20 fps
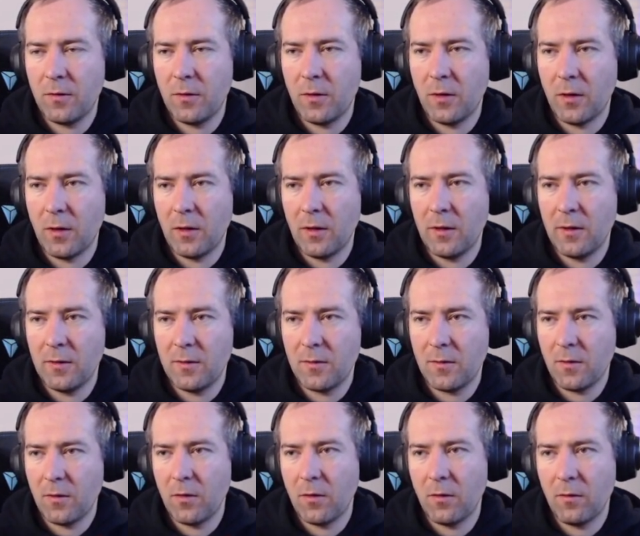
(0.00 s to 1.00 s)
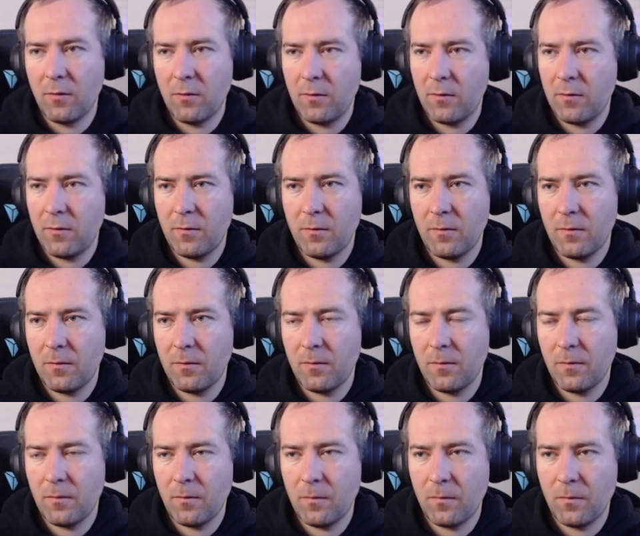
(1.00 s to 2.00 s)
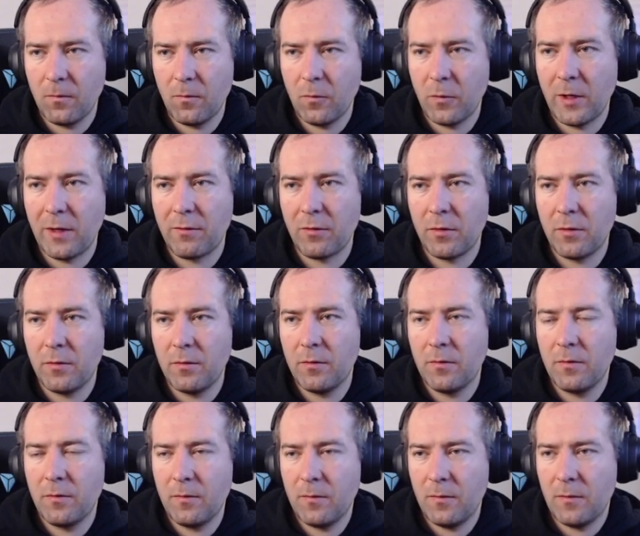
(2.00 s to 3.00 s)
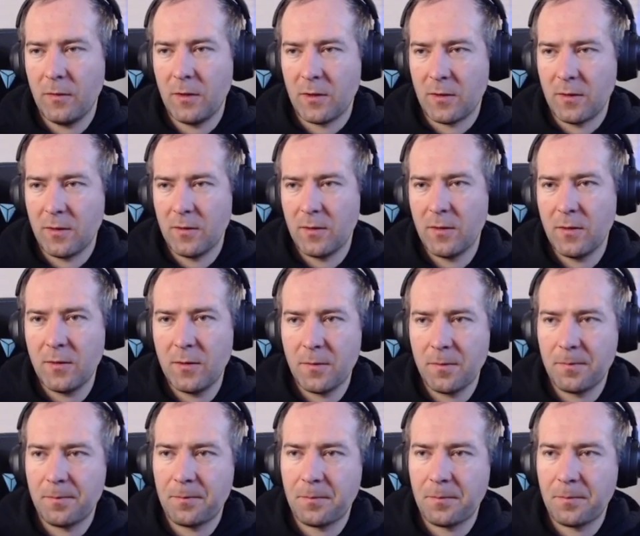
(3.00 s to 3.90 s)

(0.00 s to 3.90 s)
a list of whatever distances.